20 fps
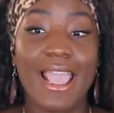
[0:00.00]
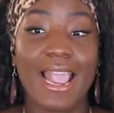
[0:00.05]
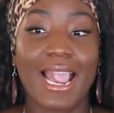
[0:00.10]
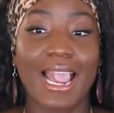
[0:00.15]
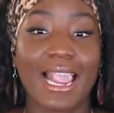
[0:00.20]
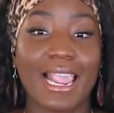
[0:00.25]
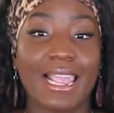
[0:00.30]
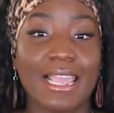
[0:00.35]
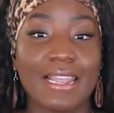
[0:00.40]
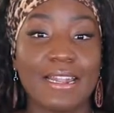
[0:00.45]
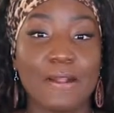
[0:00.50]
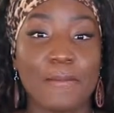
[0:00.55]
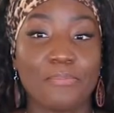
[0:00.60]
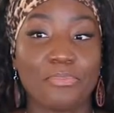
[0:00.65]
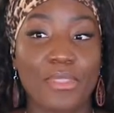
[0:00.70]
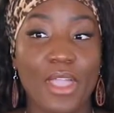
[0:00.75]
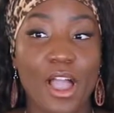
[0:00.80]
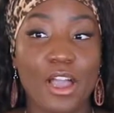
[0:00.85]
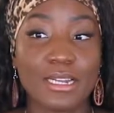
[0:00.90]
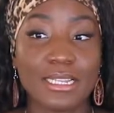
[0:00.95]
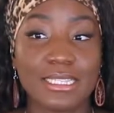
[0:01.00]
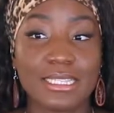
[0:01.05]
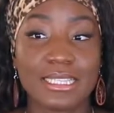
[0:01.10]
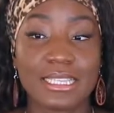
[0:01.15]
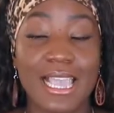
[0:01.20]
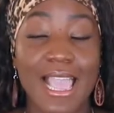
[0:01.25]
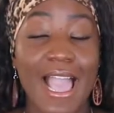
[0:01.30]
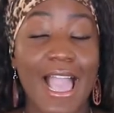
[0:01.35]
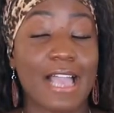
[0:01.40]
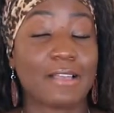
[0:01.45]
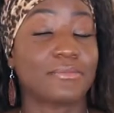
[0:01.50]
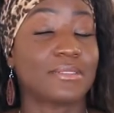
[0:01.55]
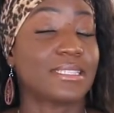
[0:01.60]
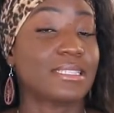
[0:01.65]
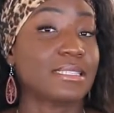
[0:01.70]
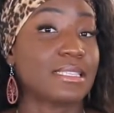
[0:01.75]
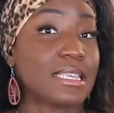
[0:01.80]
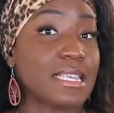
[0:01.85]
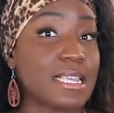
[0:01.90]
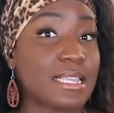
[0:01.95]
And honestly, I have
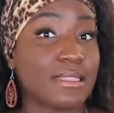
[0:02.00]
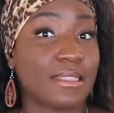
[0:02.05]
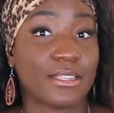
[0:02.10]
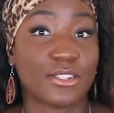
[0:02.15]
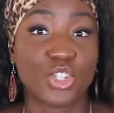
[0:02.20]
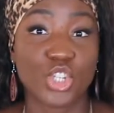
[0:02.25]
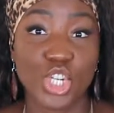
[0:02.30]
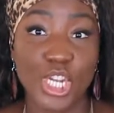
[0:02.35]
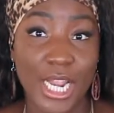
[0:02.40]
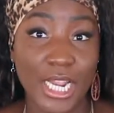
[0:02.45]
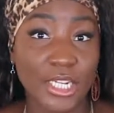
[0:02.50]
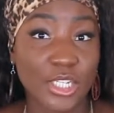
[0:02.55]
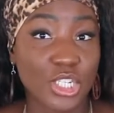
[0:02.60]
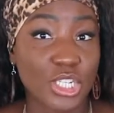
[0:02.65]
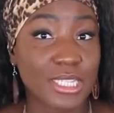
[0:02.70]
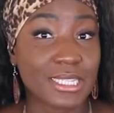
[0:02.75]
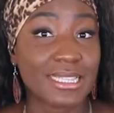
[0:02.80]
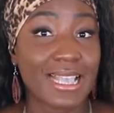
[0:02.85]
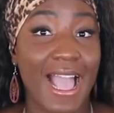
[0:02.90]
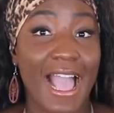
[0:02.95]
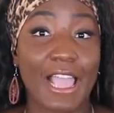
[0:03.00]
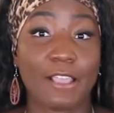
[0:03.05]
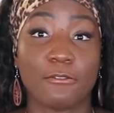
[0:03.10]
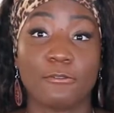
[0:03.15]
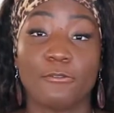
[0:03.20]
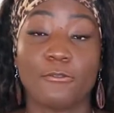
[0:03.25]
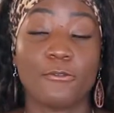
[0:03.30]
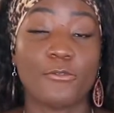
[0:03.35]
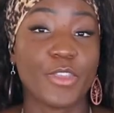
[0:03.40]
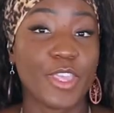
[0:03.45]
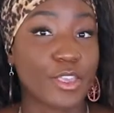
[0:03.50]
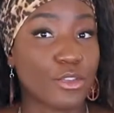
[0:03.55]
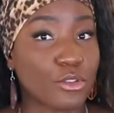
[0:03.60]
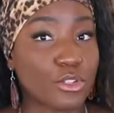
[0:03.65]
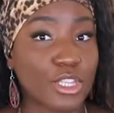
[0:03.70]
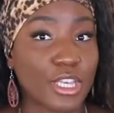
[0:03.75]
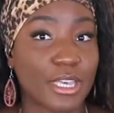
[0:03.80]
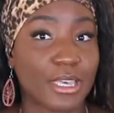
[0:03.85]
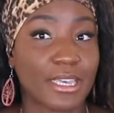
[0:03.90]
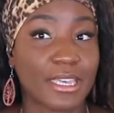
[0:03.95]
seen the changes. I feel
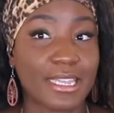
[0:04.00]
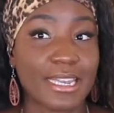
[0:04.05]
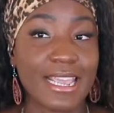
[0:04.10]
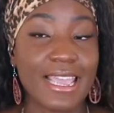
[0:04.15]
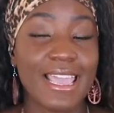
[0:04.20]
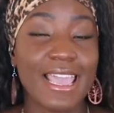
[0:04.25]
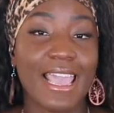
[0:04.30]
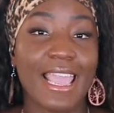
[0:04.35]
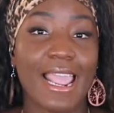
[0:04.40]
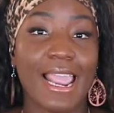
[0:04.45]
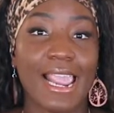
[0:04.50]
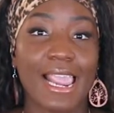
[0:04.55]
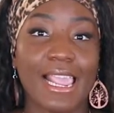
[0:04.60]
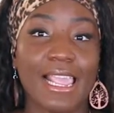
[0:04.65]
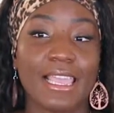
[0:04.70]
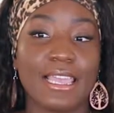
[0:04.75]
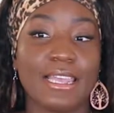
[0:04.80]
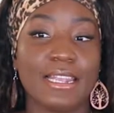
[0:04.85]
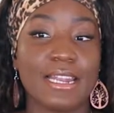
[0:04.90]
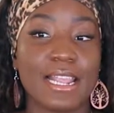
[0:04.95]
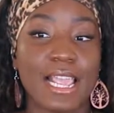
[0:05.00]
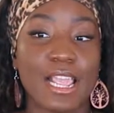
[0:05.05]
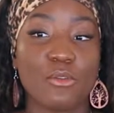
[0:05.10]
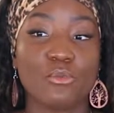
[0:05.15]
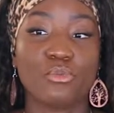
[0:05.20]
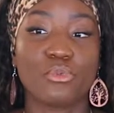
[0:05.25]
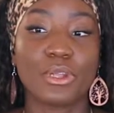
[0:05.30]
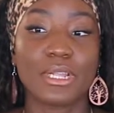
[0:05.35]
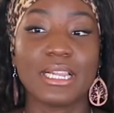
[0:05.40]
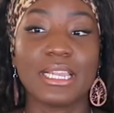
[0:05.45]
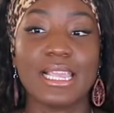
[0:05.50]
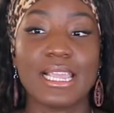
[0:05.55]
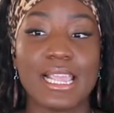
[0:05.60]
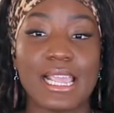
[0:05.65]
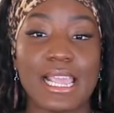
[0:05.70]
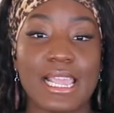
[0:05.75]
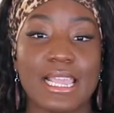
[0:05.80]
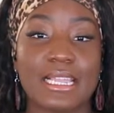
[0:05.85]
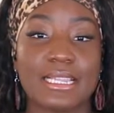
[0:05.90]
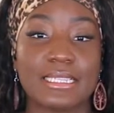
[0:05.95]
good. And it really
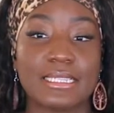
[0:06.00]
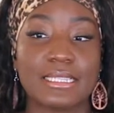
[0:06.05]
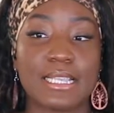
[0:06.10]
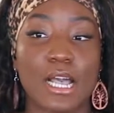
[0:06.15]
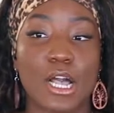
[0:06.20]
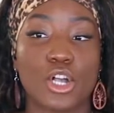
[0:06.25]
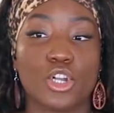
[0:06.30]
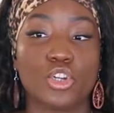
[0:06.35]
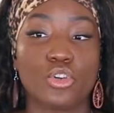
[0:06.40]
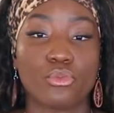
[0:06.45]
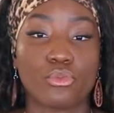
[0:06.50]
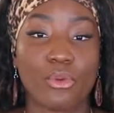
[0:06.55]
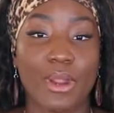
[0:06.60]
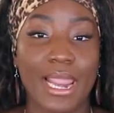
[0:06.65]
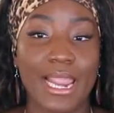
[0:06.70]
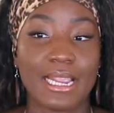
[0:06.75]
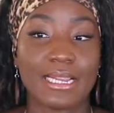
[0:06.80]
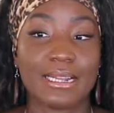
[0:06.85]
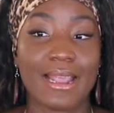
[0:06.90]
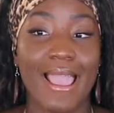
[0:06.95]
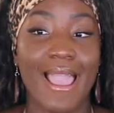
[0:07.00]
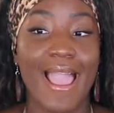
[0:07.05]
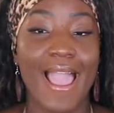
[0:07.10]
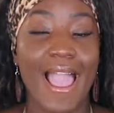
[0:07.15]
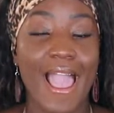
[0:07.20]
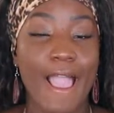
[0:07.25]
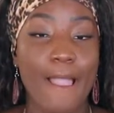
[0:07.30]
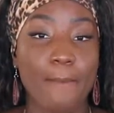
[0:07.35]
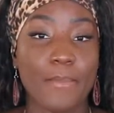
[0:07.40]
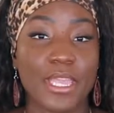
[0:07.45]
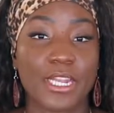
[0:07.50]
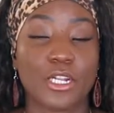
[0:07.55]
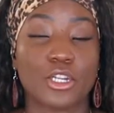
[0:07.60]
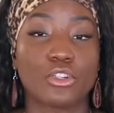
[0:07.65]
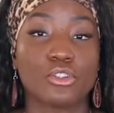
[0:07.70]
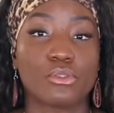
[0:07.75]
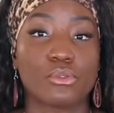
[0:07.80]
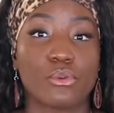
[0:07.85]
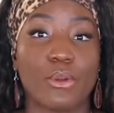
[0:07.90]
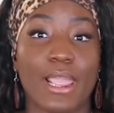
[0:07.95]
is a great habit, a
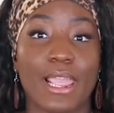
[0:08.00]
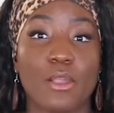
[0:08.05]
great